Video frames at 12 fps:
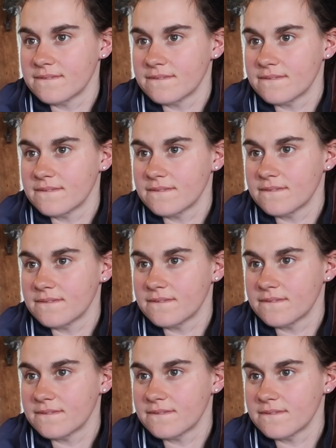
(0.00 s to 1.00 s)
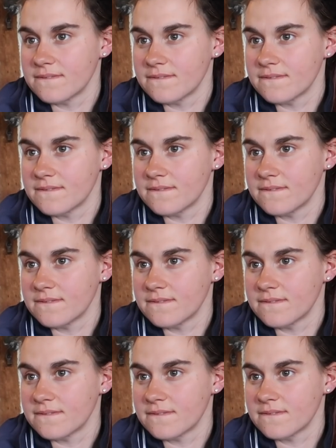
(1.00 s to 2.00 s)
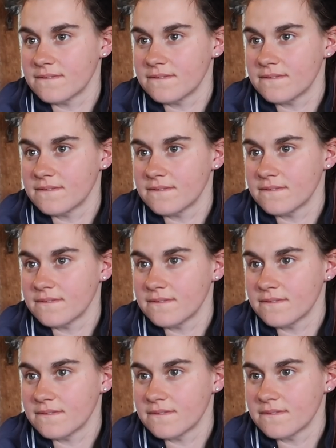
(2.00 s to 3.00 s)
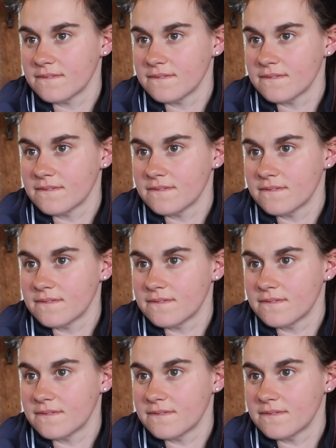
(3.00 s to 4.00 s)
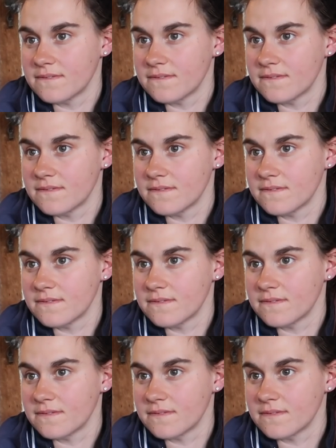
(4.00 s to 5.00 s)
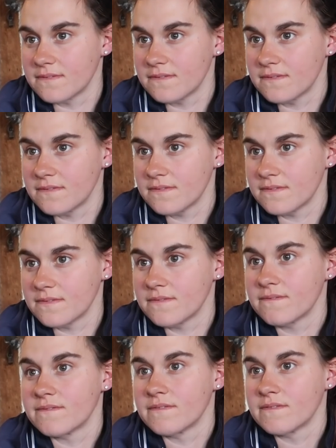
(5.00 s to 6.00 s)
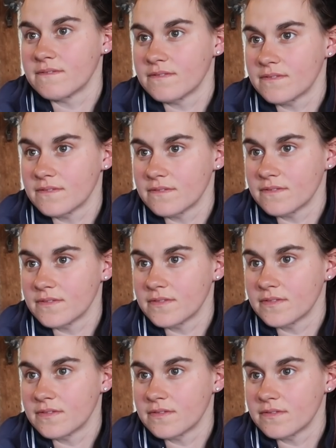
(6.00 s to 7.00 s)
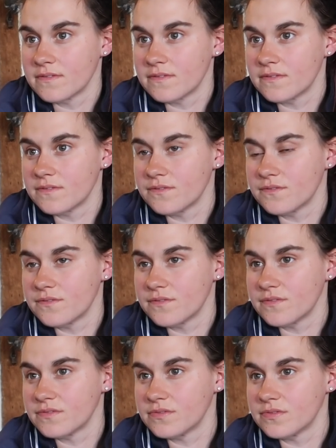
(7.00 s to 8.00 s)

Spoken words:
(silent)